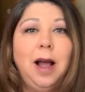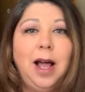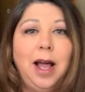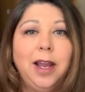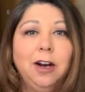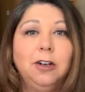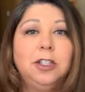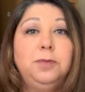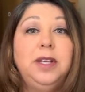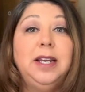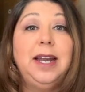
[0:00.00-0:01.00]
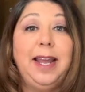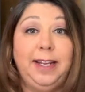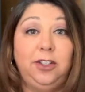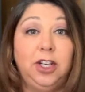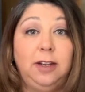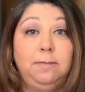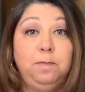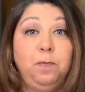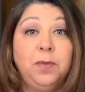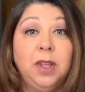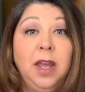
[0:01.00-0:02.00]
hired to be an agent.
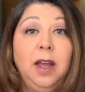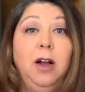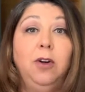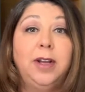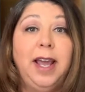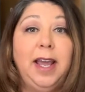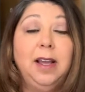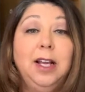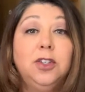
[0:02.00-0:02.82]
Okay,